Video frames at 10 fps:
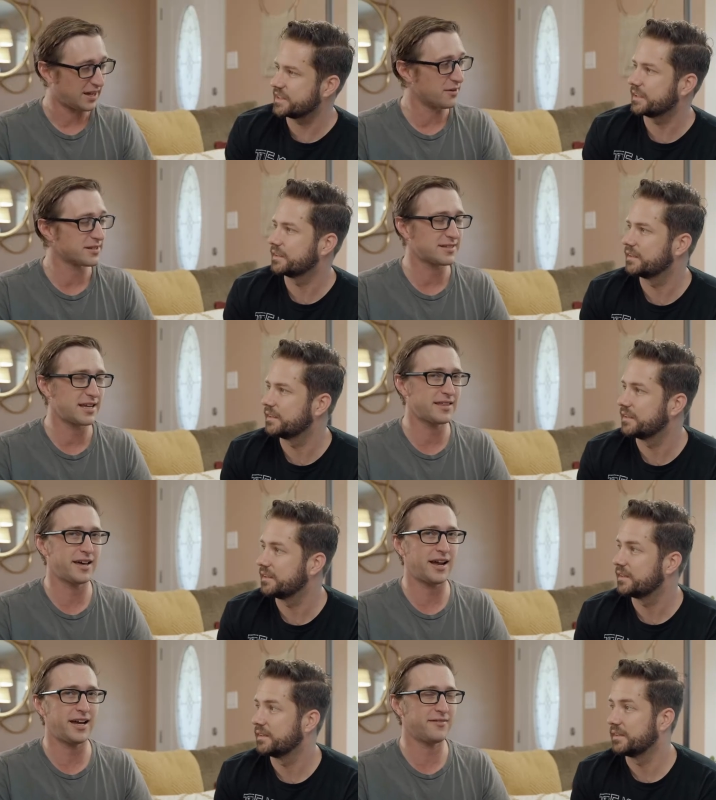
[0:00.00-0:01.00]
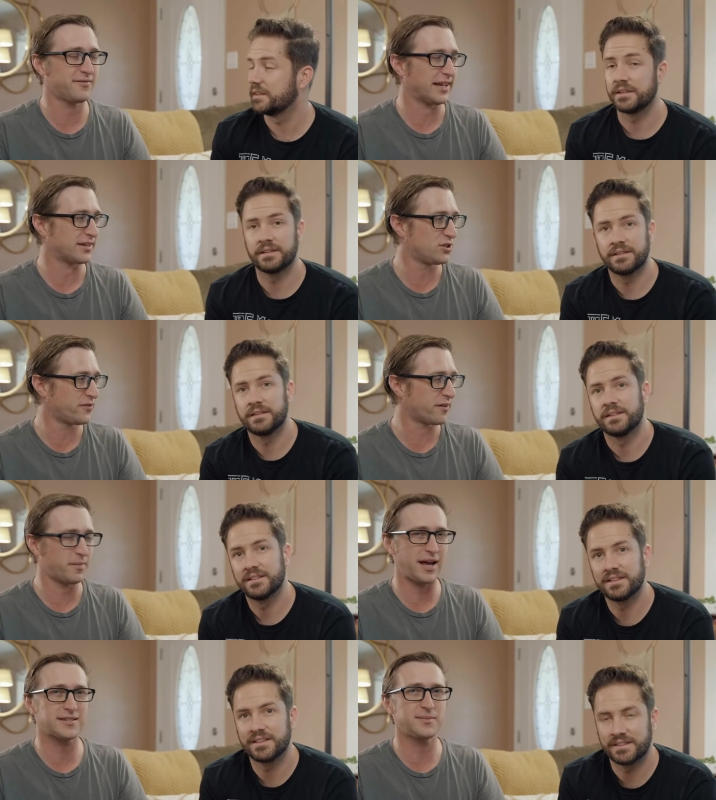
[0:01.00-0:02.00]
Speaker 1: was gonna say that I have like 2 favorite
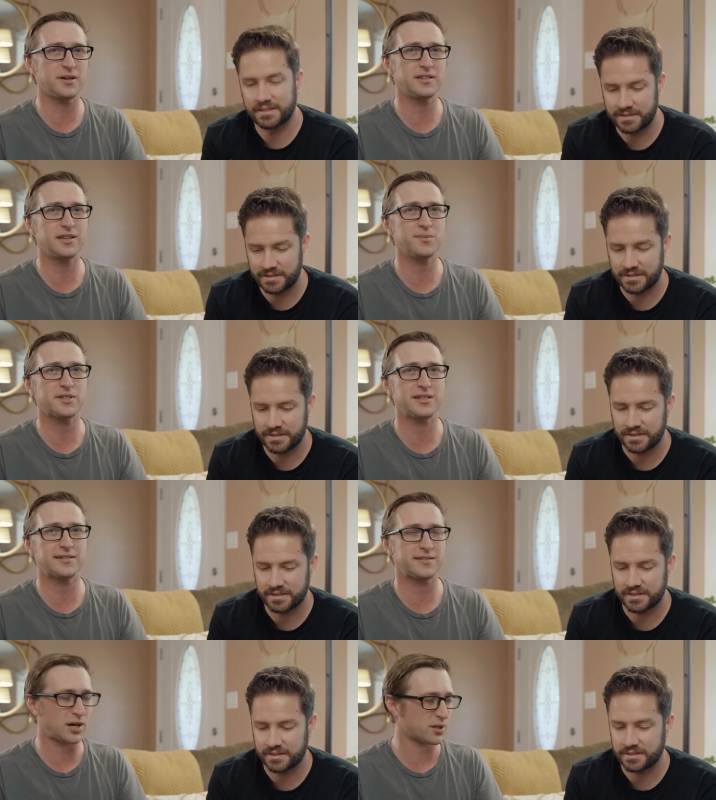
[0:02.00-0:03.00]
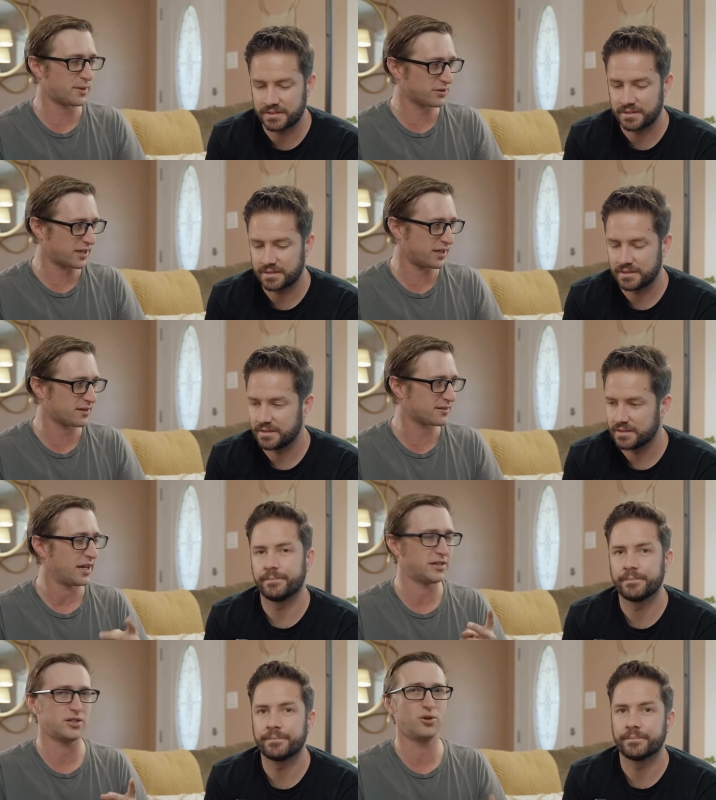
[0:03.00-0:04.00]
basketball teams, and that's the Sacramento Kings and the New